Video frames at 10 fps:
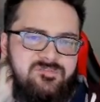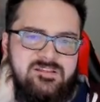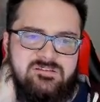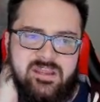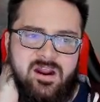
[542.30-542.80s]

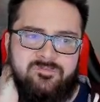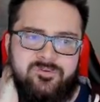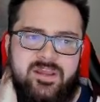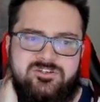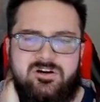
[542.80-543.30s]
defense with a
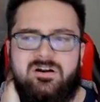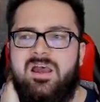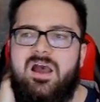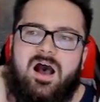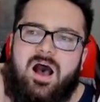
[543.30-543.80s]
careful nature.
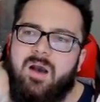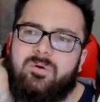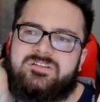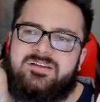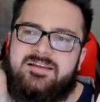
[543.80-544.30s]

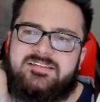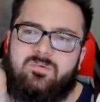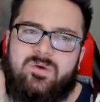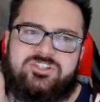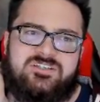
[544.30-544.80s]
We're
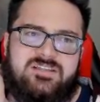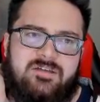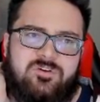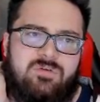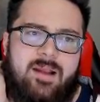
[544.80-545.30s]
tossing Wishes
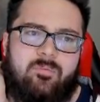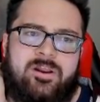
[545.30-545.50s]
left and right.